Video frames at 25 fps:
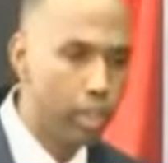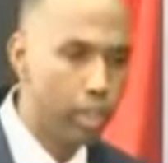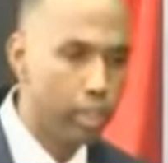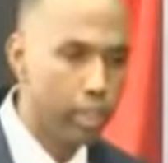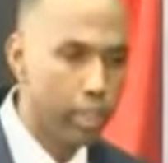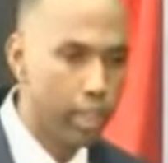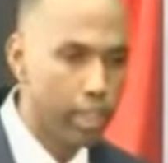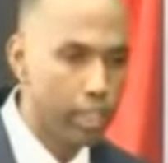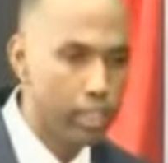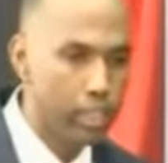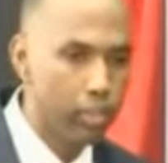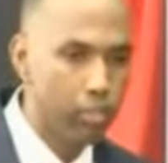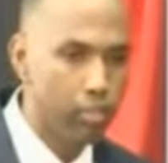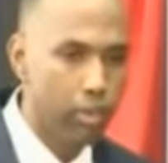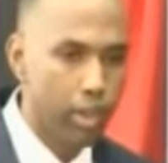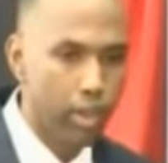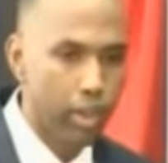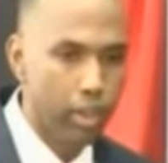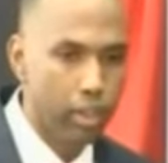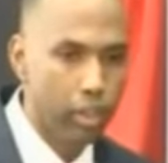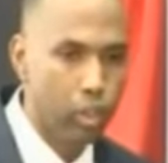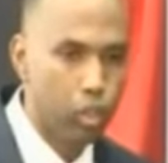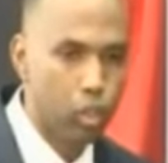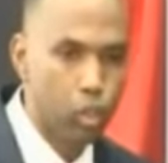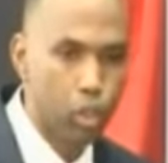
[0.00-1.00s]
countries
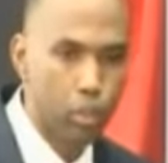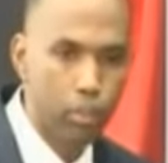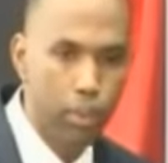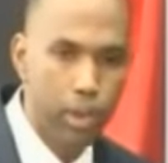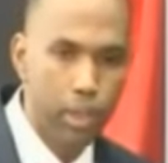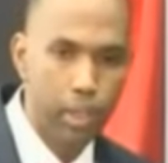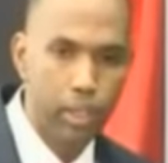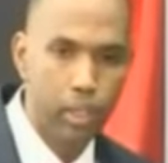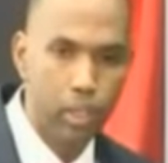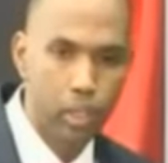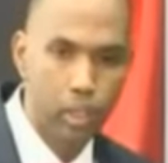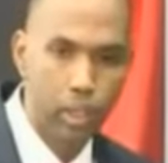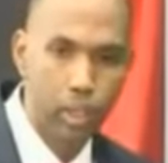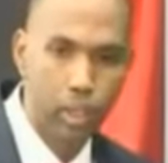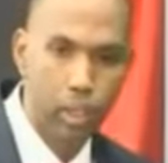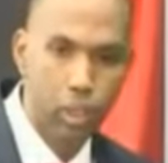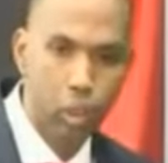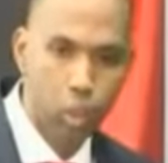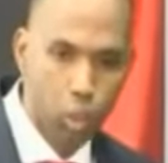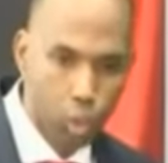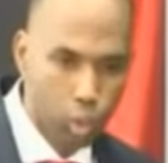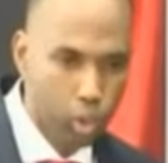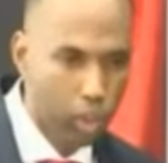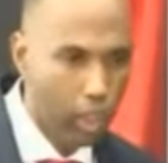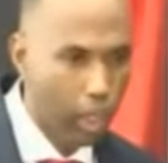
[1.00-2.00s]
like Djibouti, for
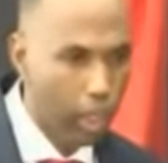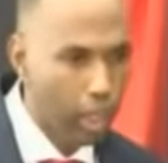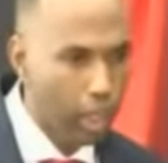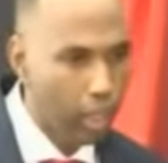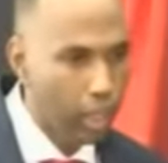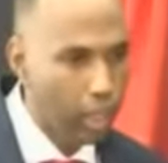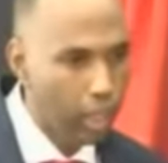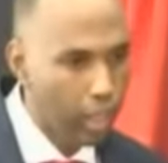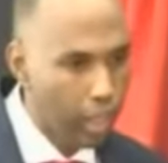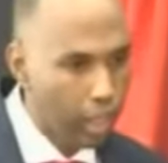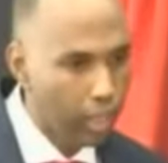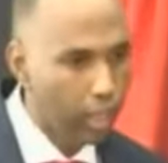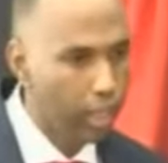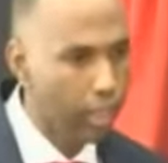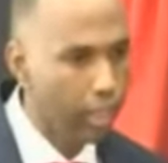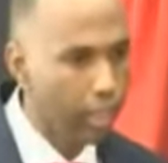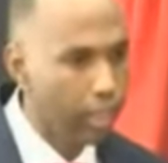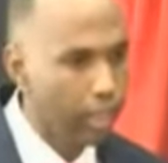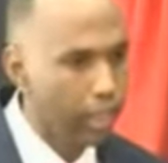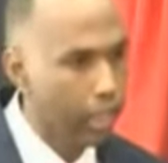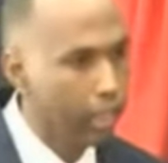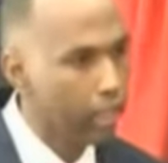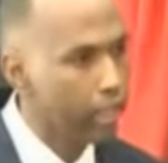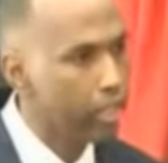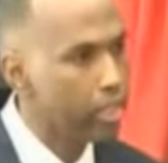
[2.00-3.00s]
instance, host
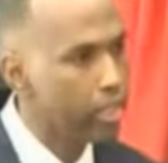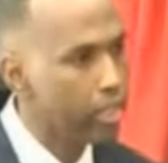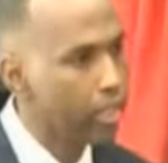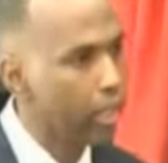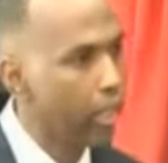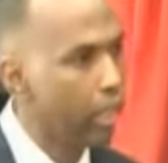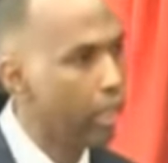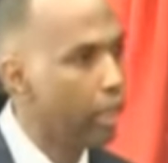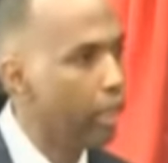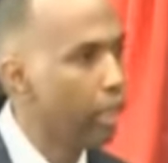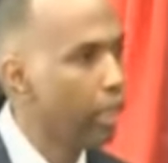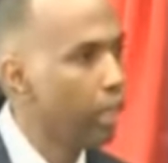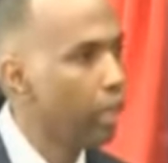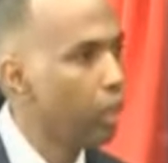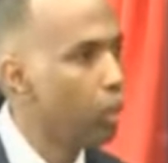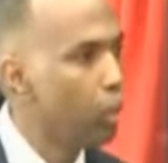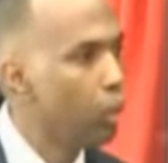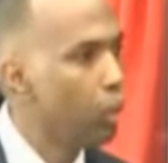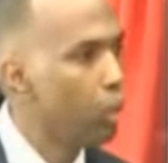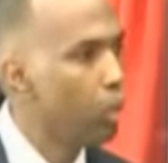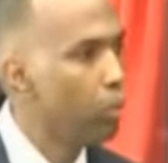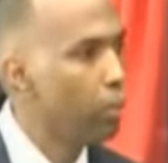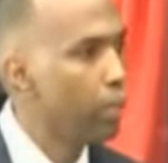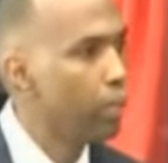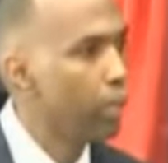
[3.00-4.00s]
bases for
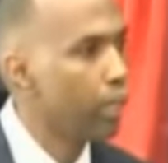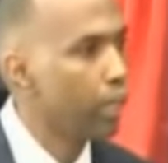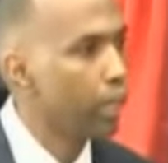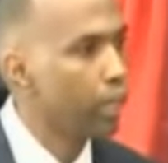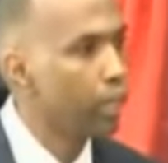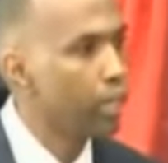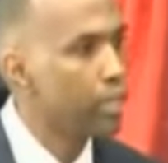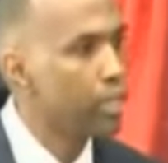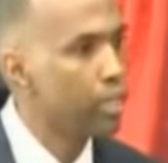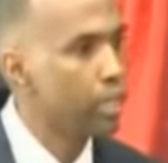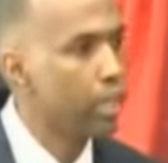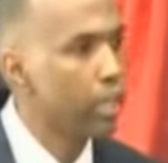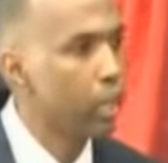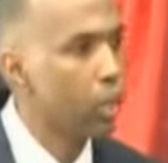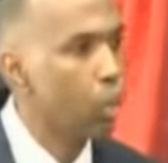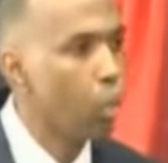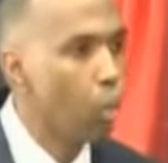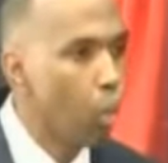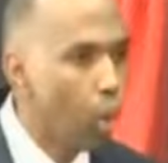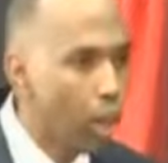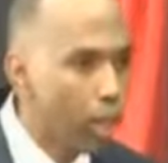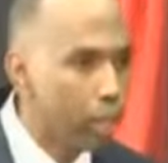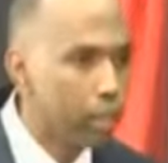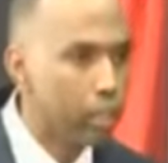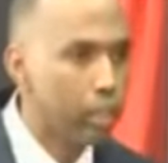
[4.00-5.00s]
China, France,
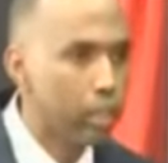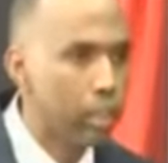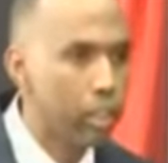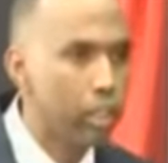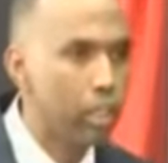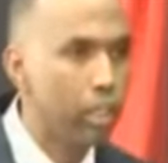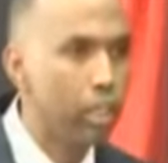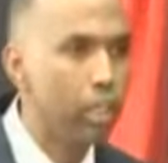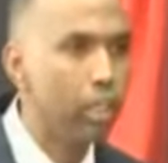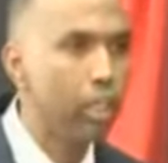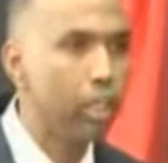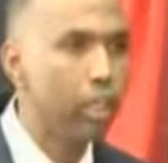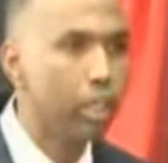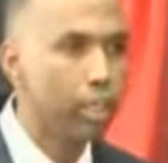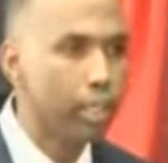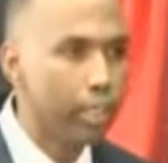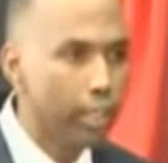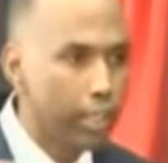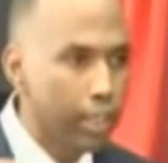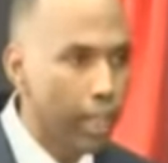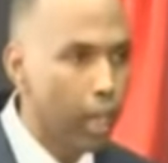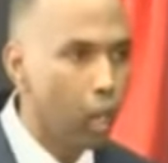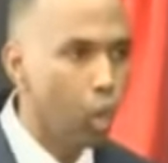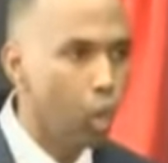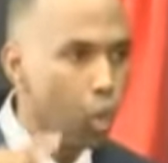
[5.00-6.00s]
and Japan.
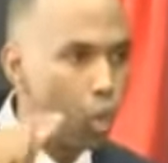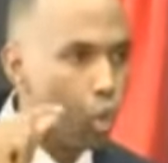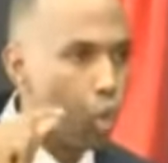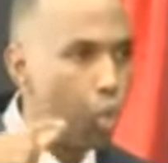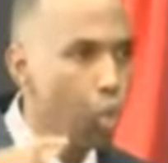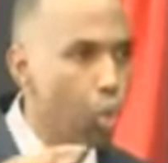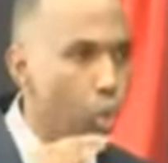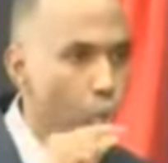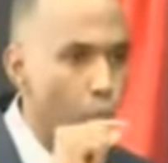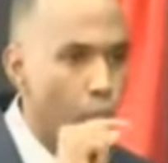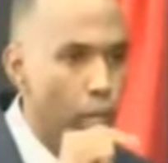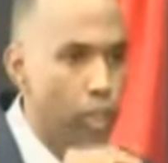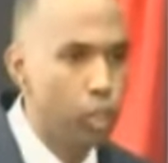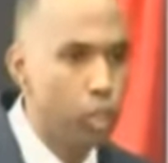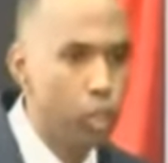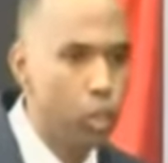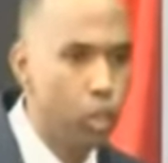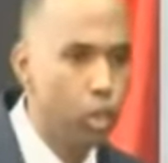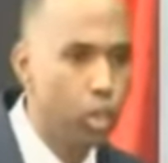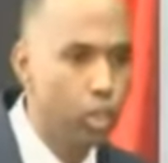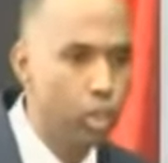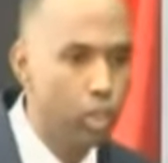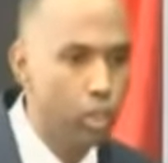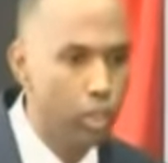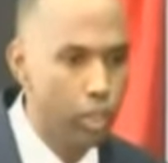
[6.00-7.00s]
In July
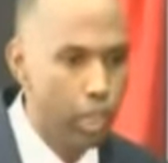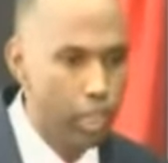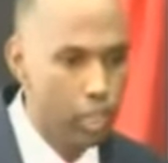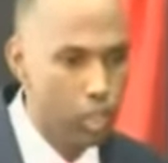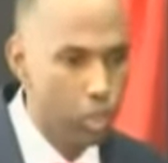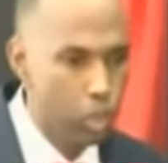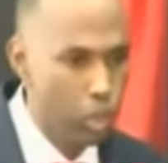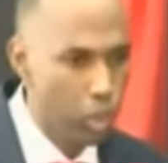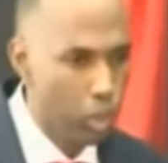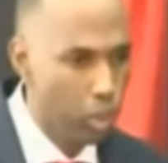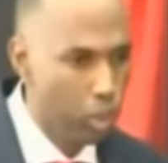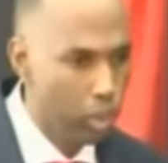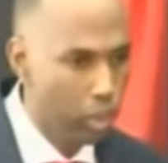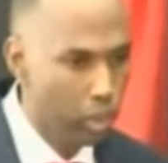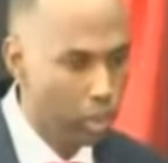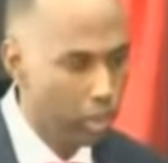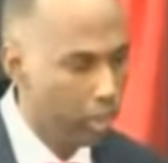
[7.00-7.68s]
last year, the Somali